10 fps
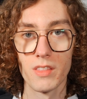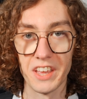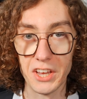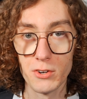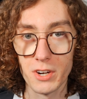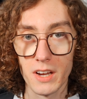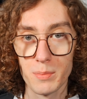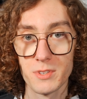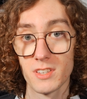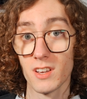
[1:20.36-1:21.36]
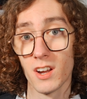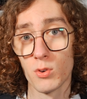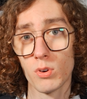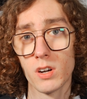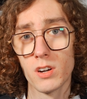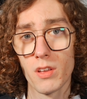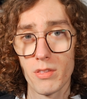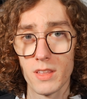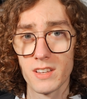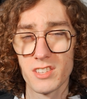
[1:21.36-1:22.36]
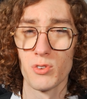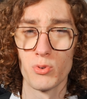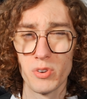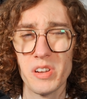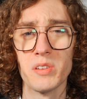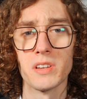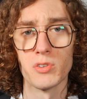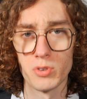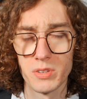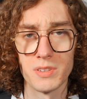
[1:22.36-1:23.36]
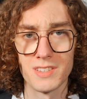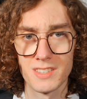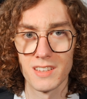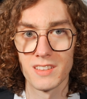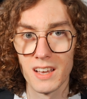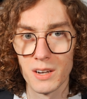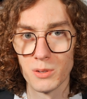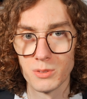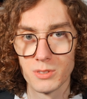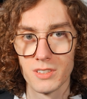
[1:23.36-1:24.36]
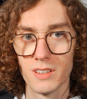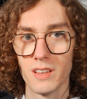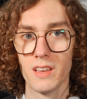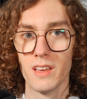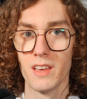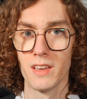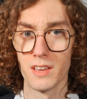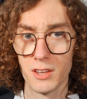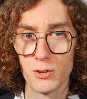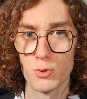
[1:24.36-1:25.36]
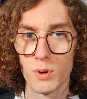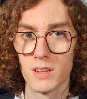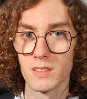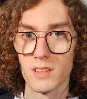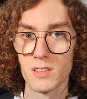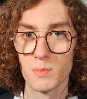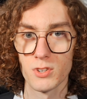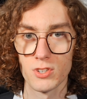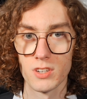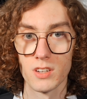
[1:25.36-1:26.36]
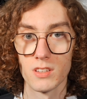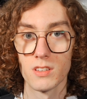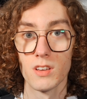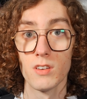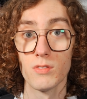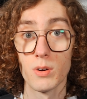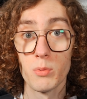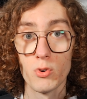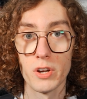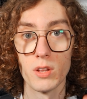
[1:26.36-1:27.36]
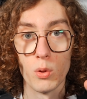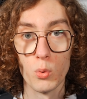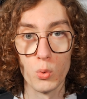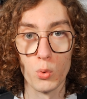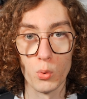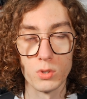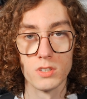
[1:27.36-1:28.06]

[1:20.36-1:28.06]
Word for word: ear cups are where things really really stand out. Each one is machined from real wood.